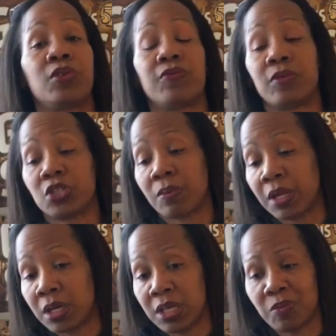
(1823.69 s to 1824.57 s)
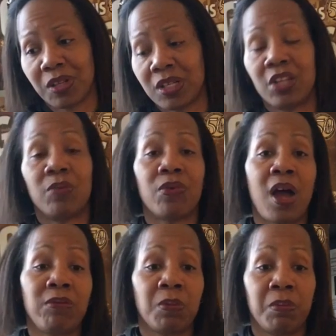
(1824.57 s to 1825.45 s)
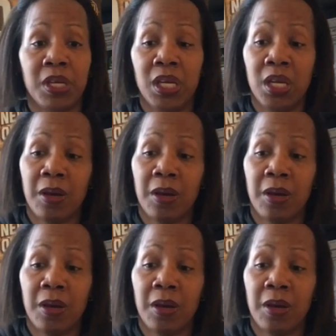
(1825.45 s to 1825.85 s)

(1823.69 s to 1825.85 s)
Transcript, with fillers: for some entities, but could the problem be